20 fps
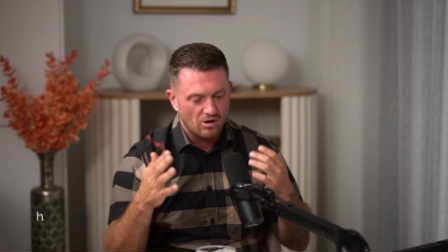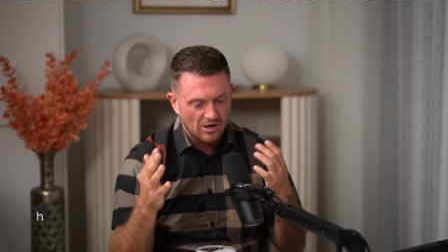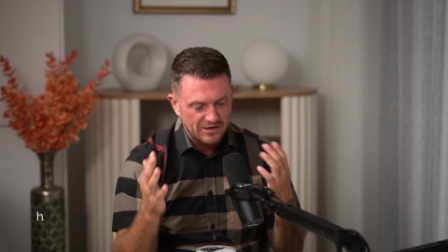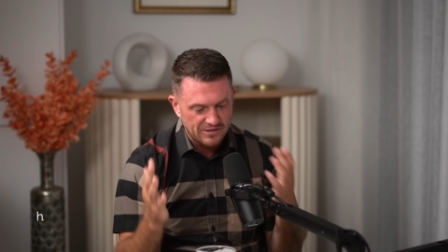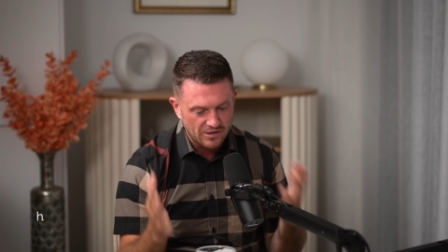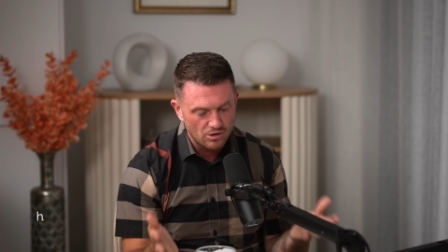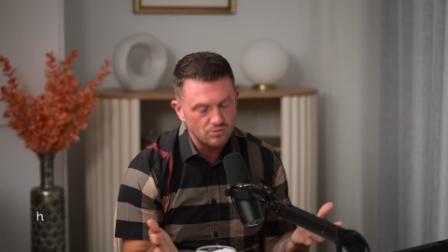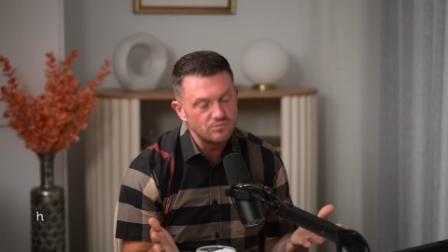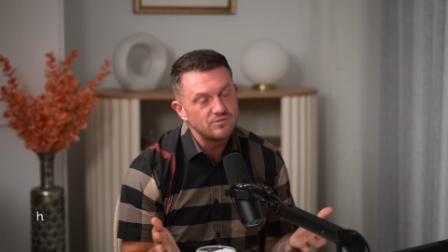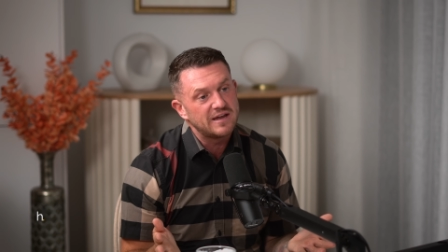I
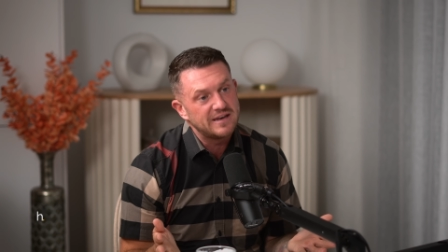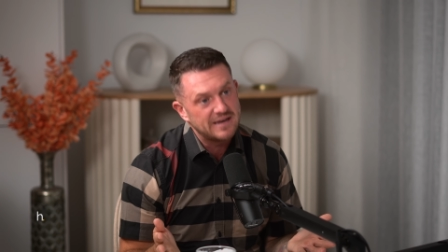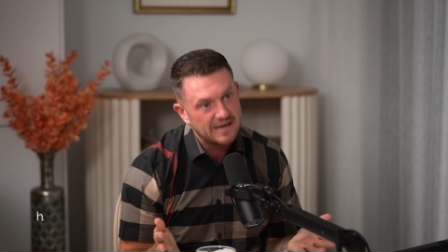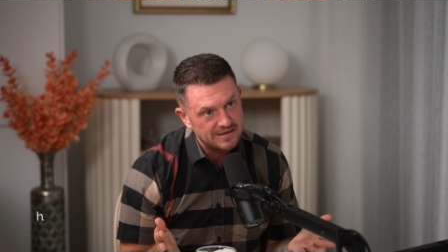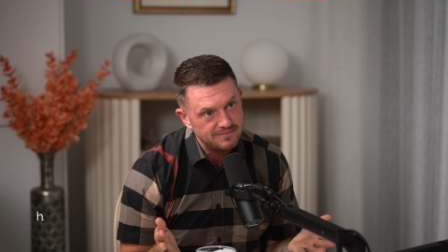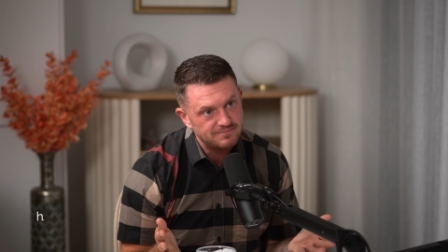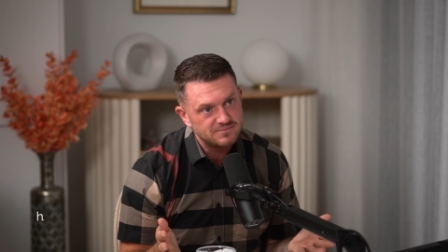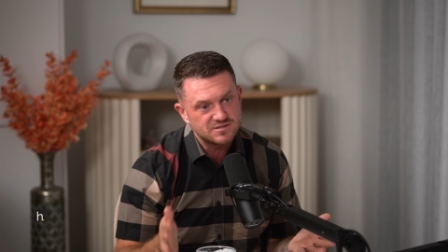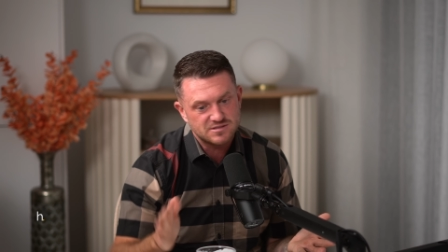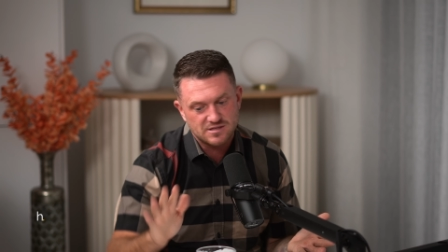know their
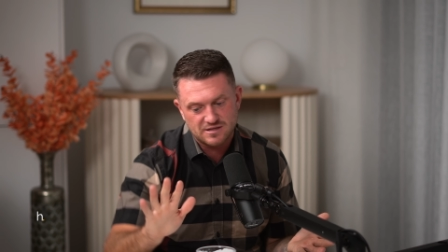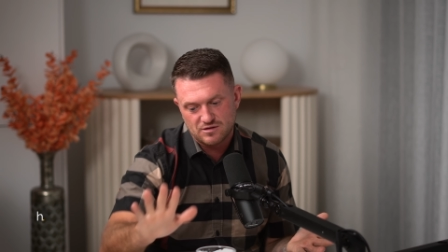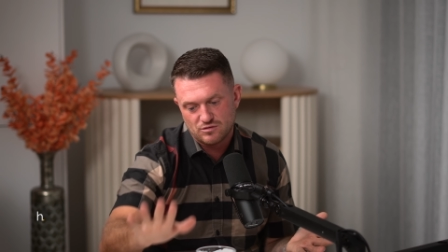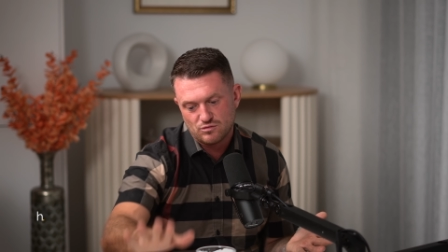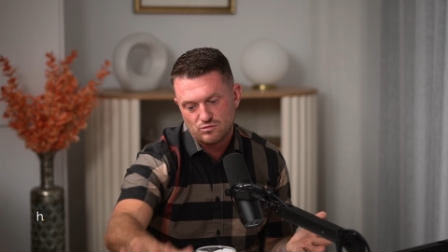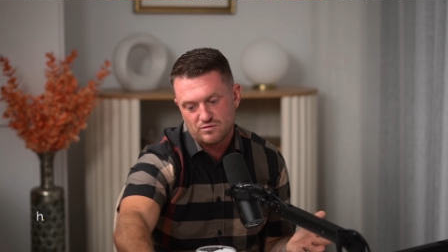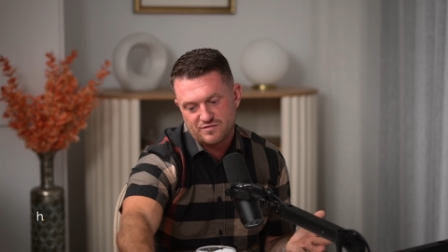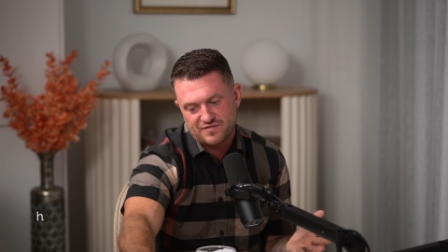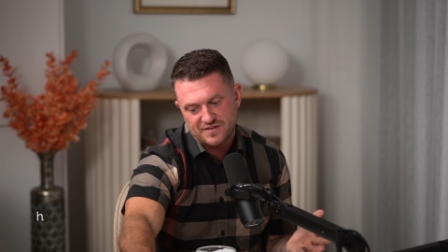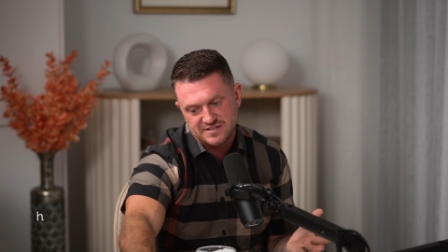names. They're the
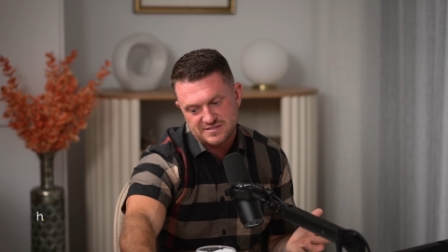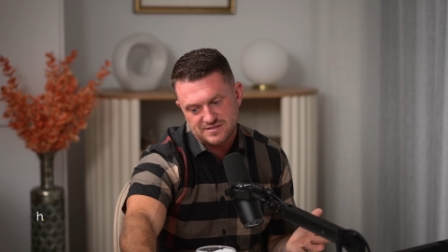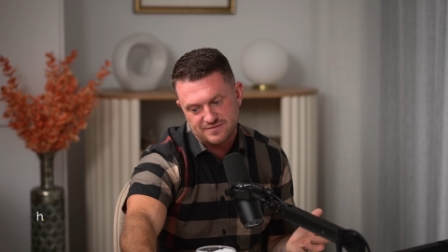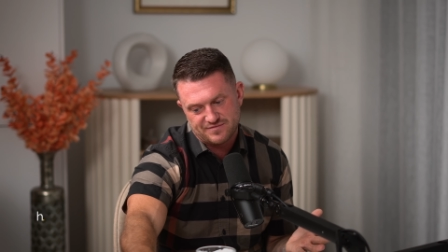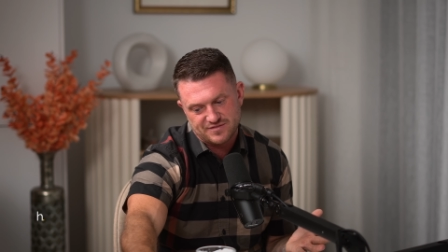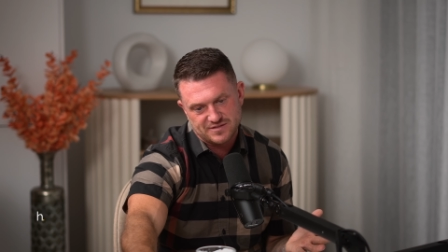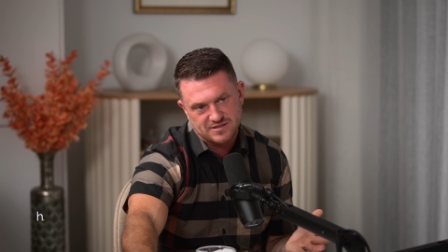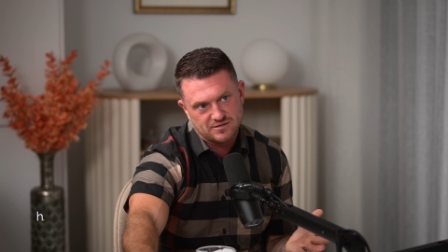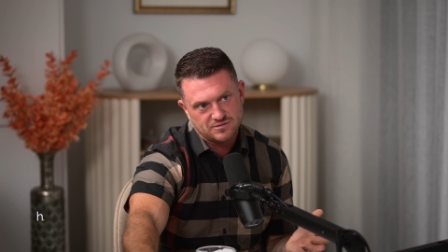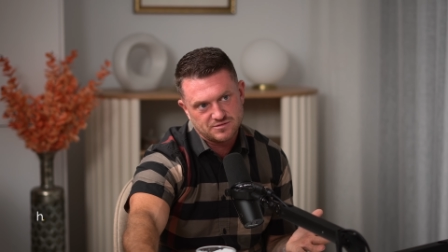Northeast
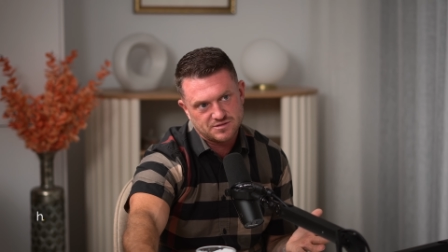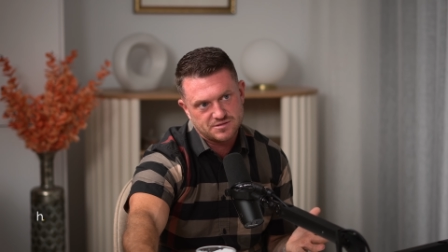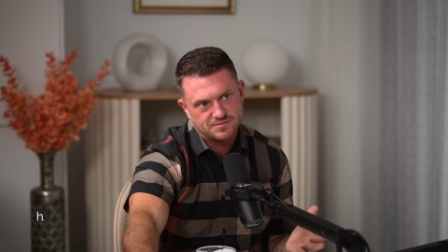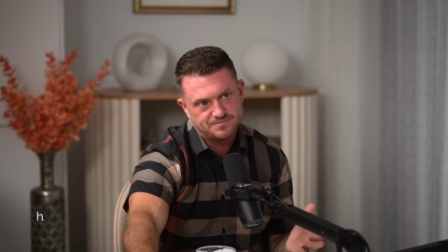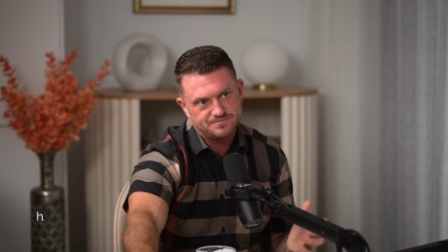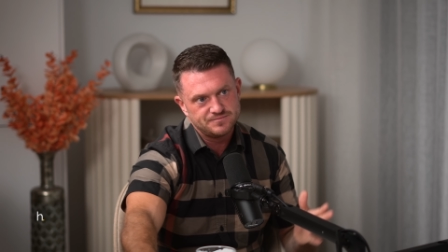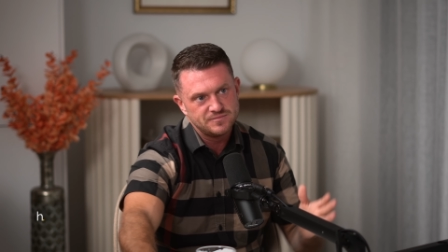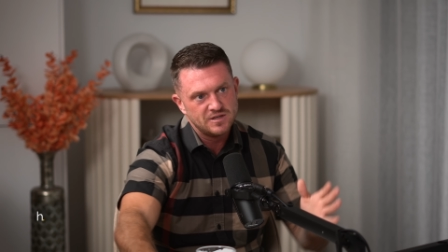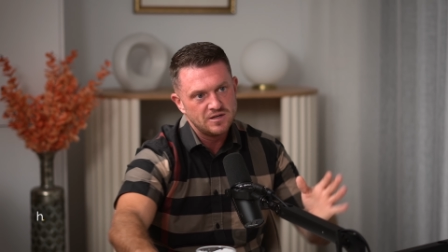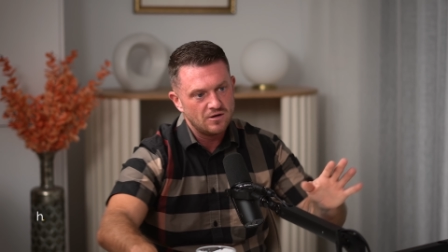Infidels.